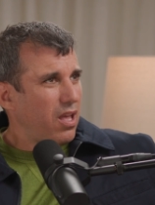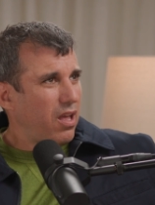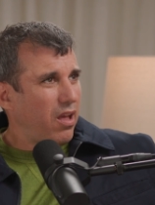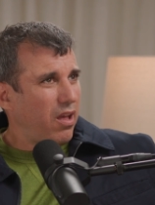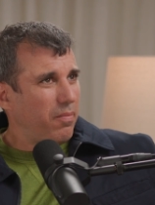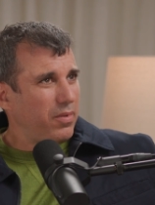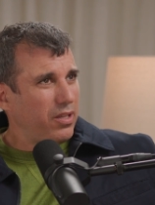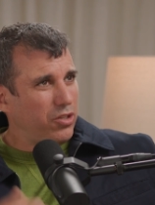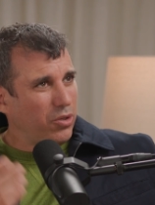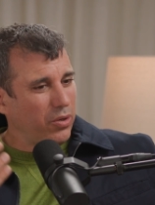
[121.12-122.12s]

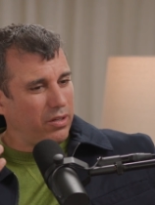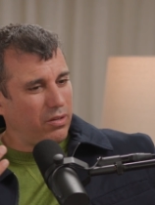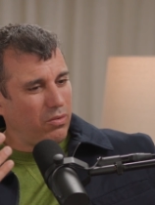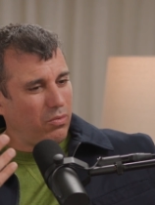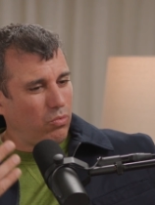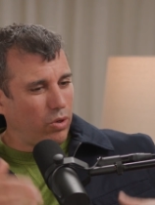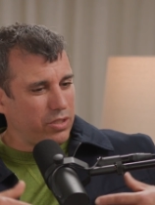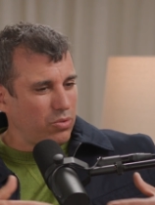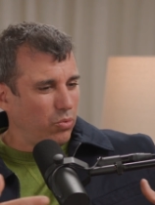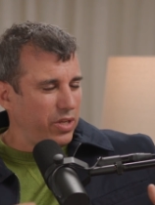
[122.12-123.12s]
You do it
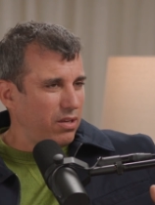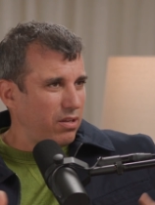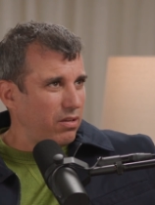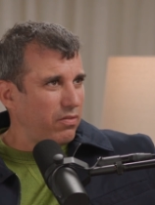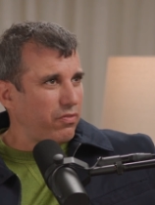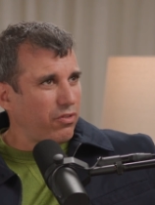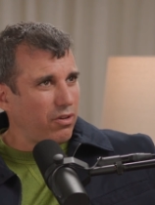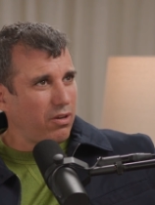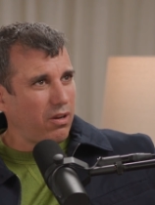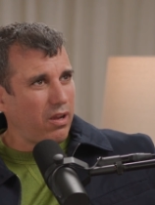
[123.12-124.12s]
once a week
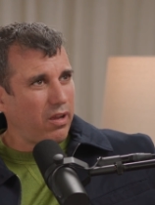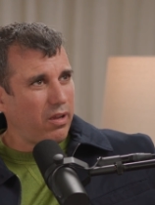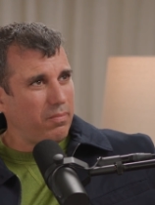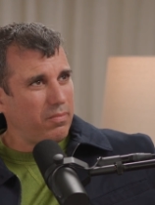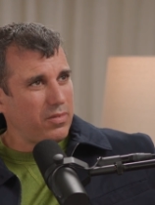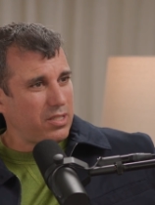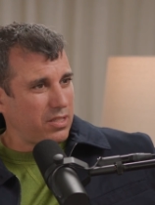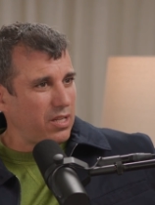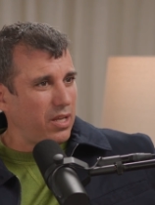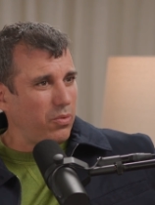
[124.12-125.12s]
for
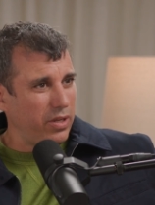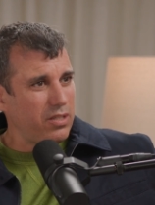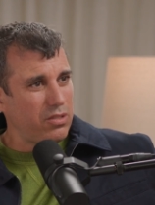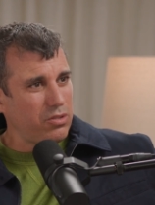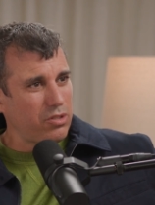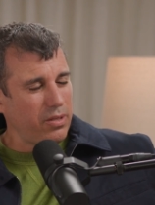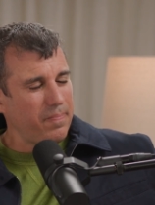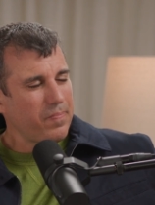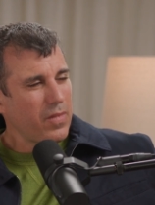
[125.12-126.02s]
6 to 8 weeks usually. Right.